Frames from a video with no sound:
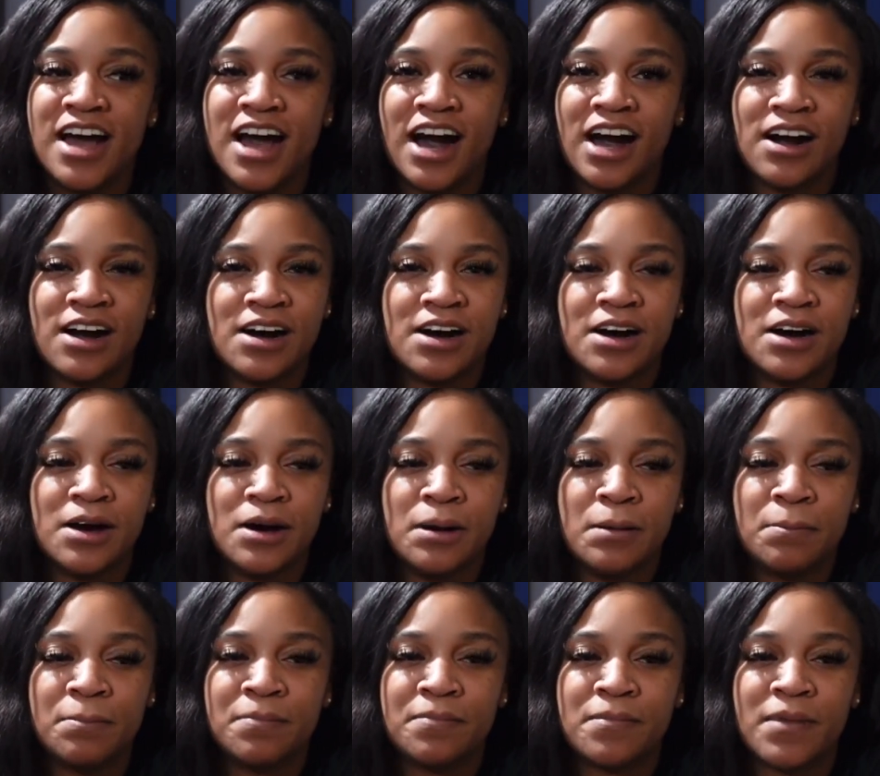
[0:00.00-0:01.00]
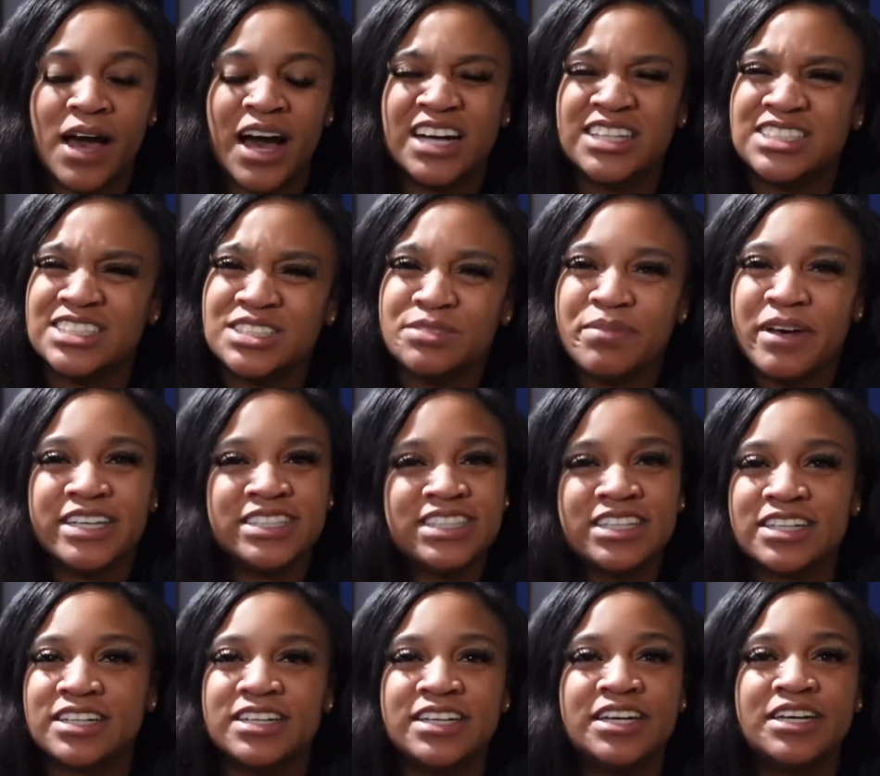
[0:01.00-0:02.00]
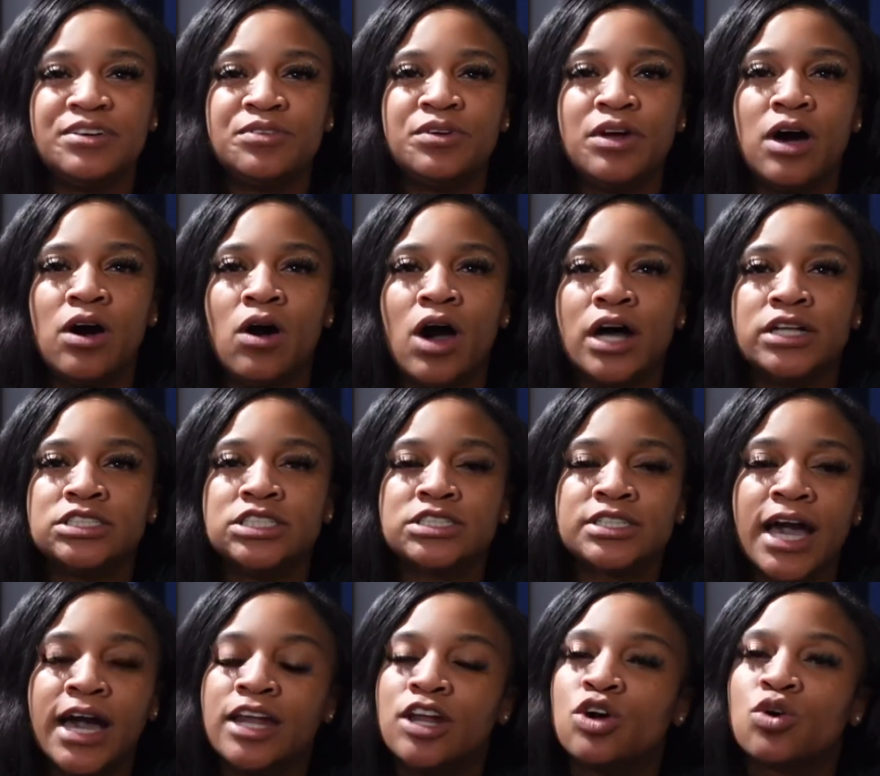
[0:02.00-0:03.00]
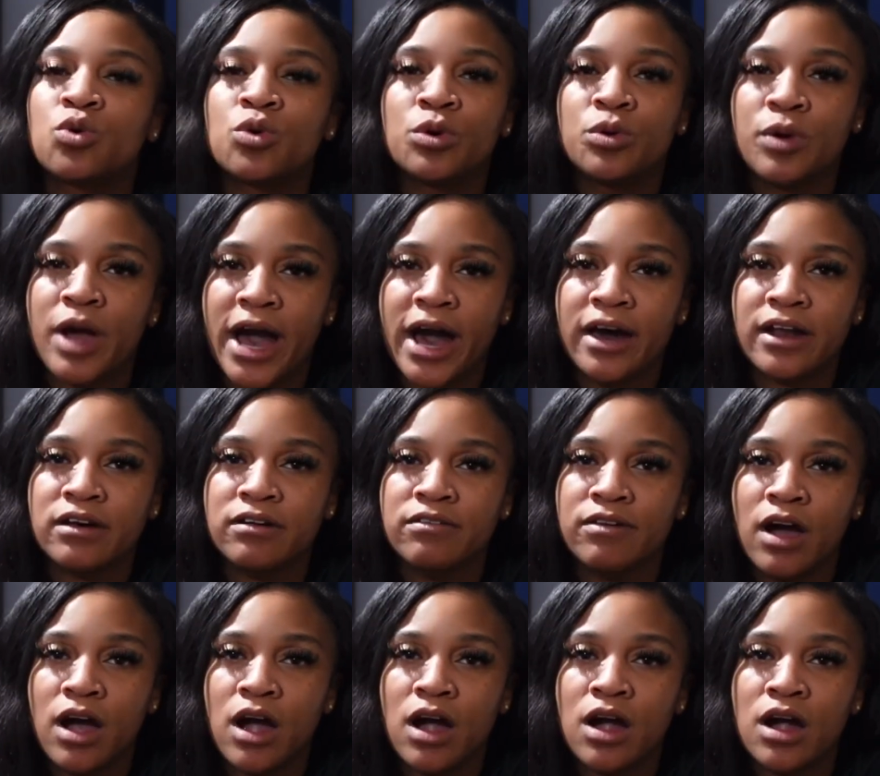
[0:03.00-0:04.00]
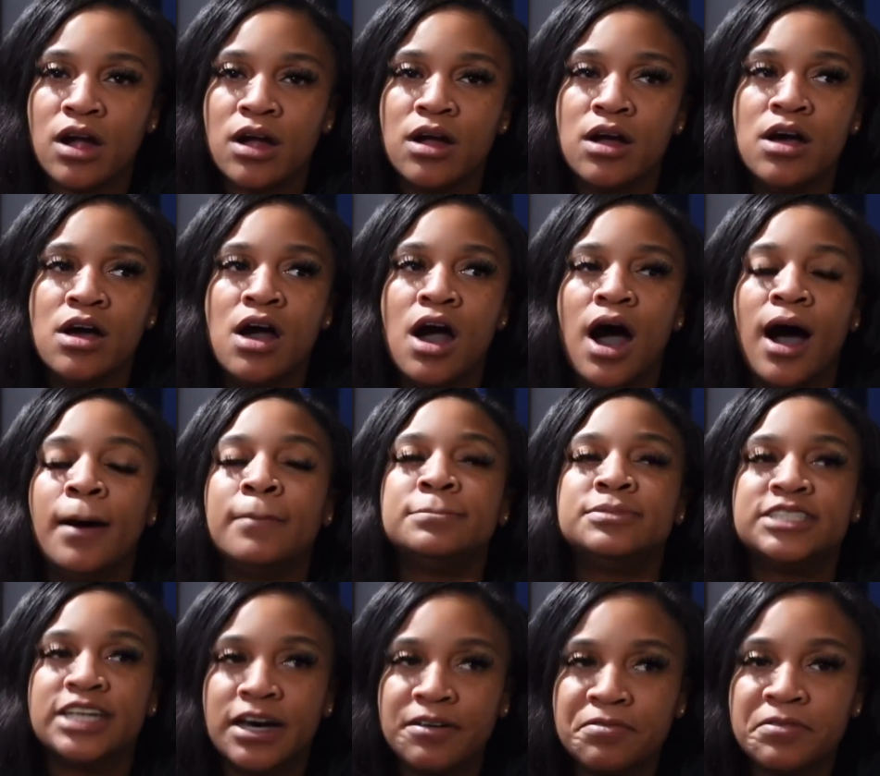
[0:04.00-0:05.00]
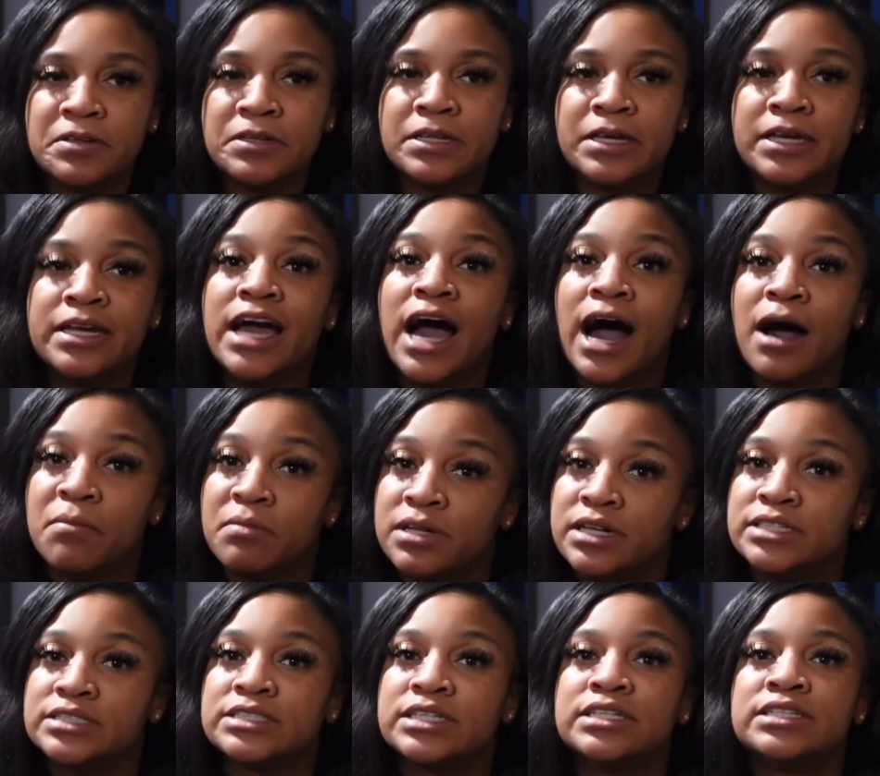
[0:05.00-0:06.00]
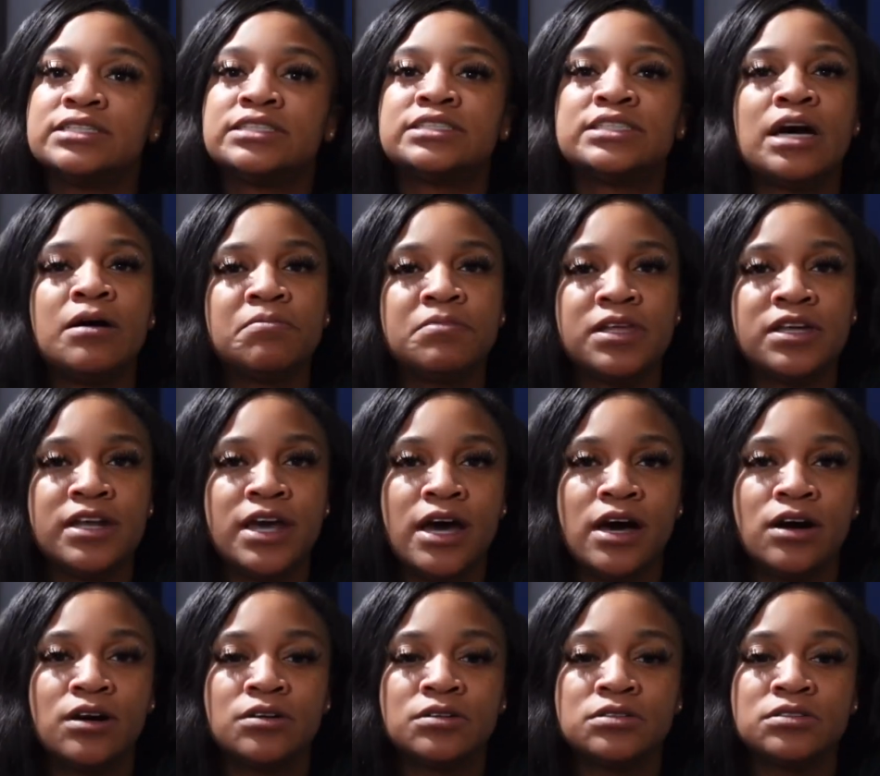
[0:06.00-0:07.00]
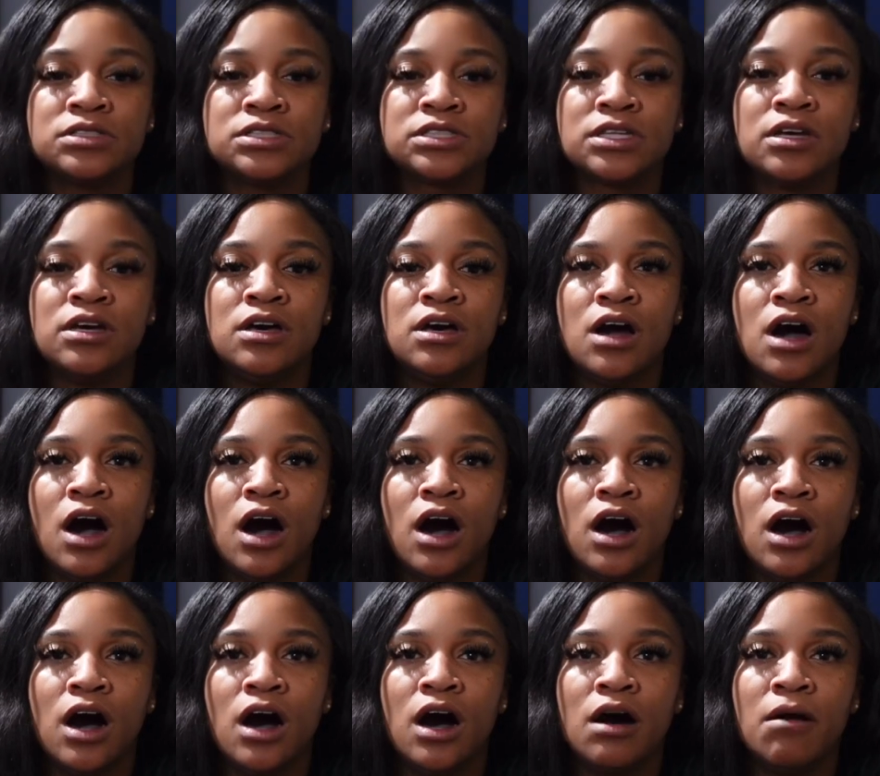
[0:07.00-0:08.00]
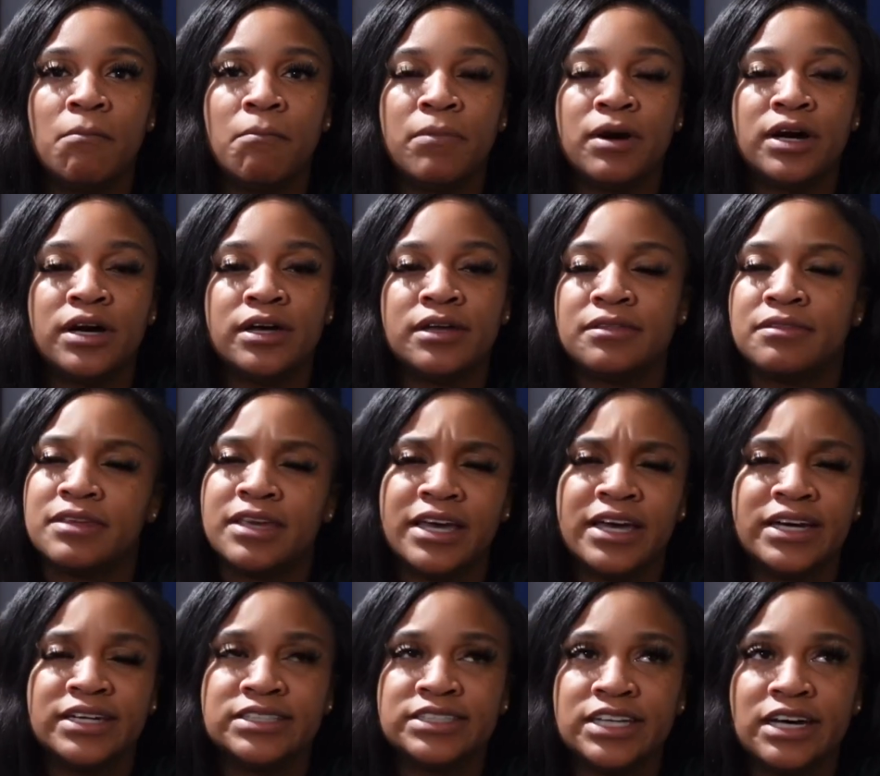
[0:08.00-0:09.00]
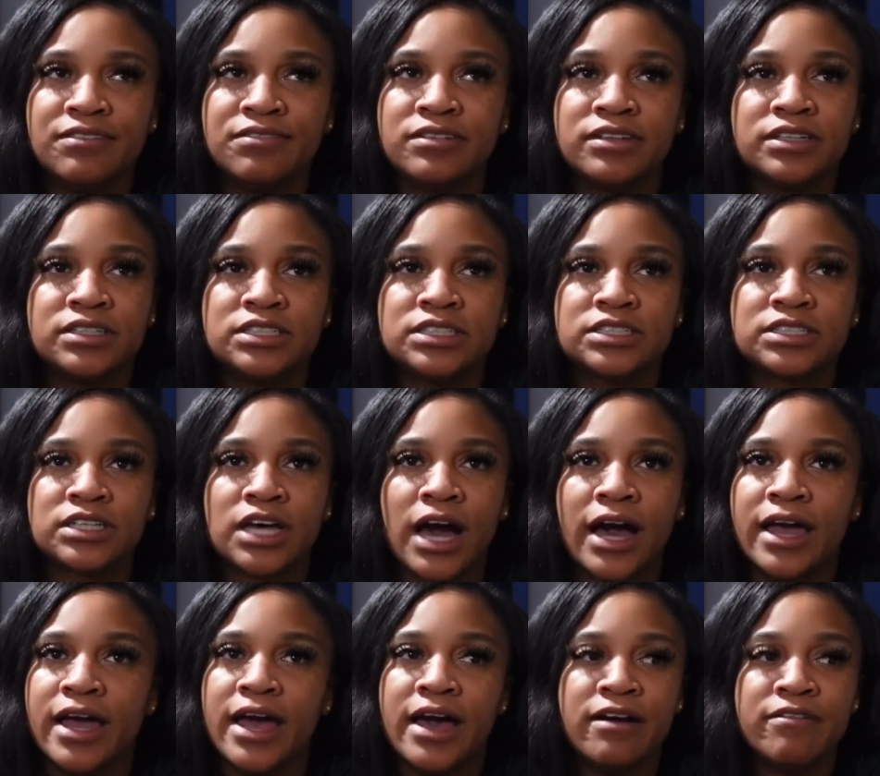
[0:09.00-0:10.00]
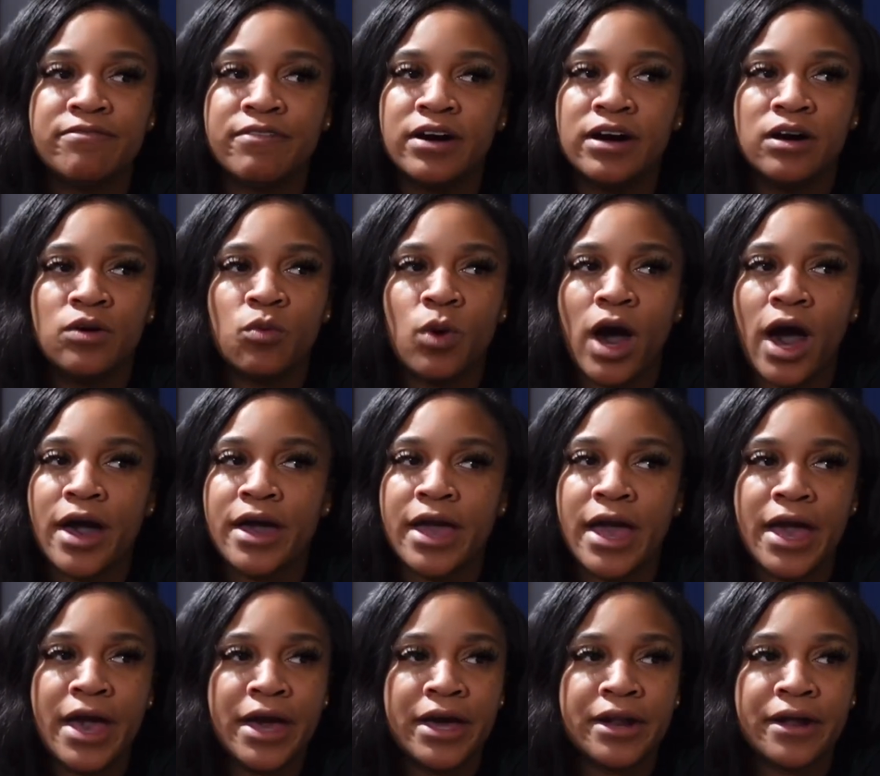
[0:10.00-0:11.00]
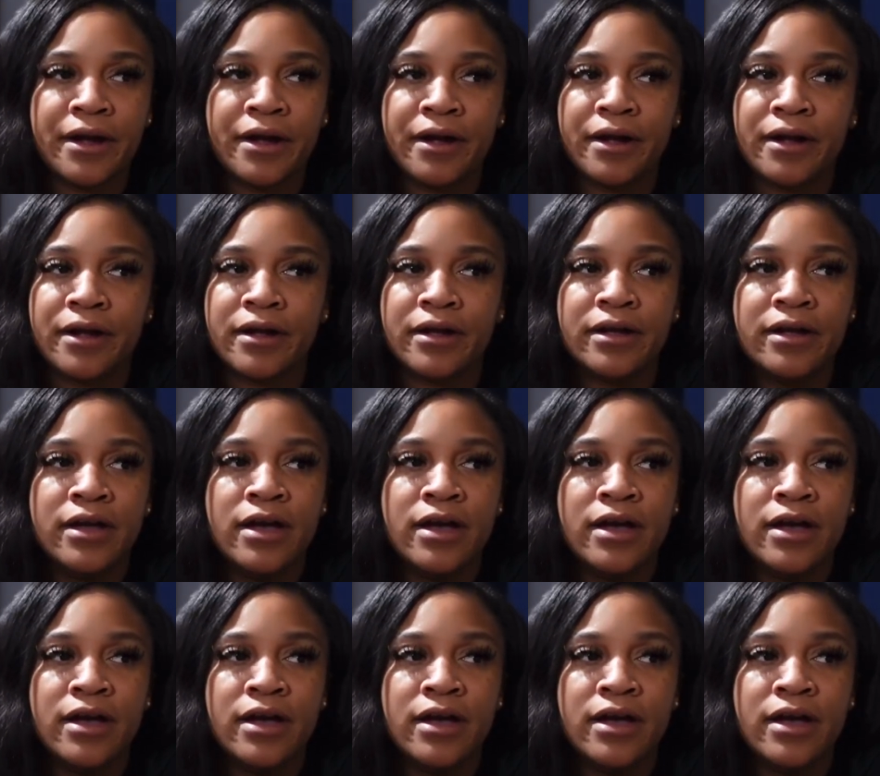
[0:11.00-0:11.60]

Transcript: Um, I just basically, you know, I just kind of grew out of her. I'm definitely hopping into something else. Um, but yeah, definitely just, I had fun while I had her.